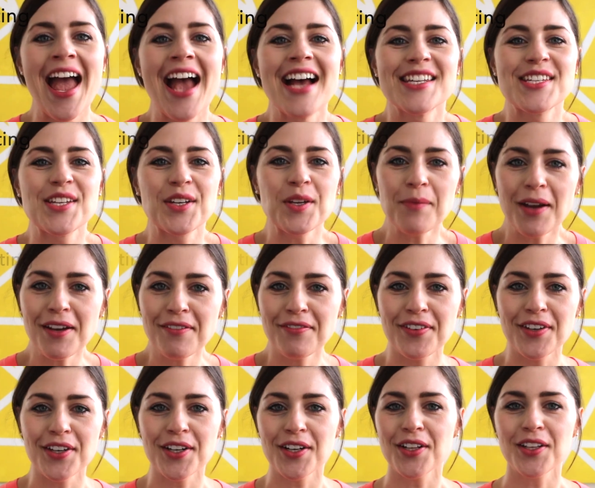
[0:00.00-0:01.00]
So you might
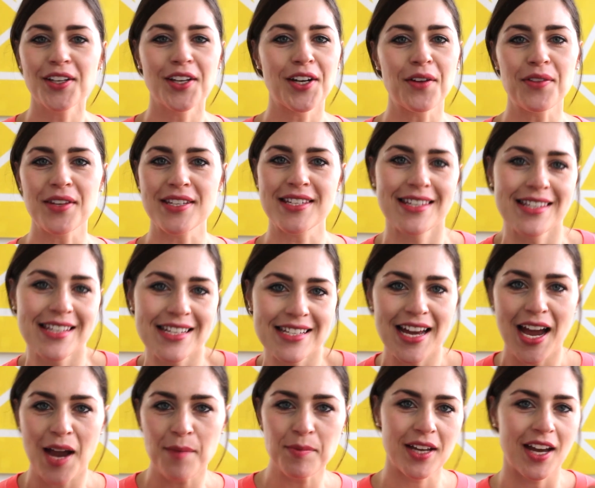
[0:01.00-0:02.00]
feel, this is a
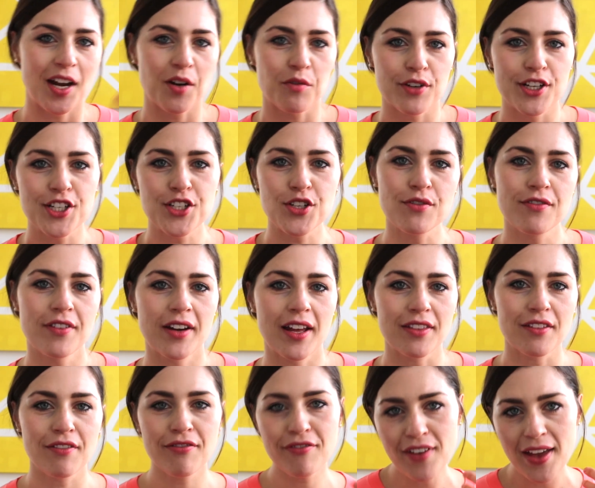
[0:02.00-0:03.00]
time to kind of
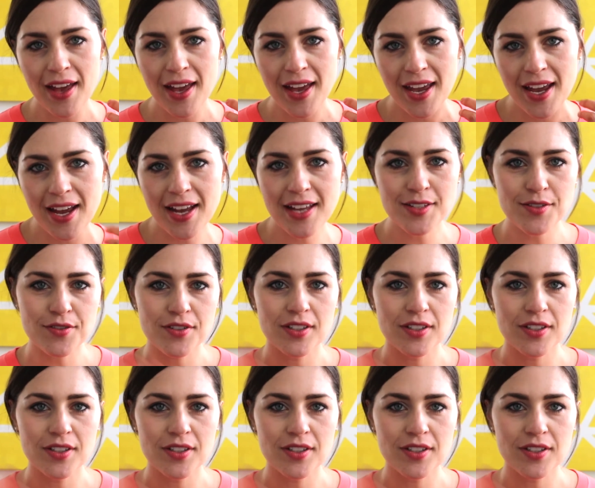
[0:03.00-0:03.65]
rejuvenate the face,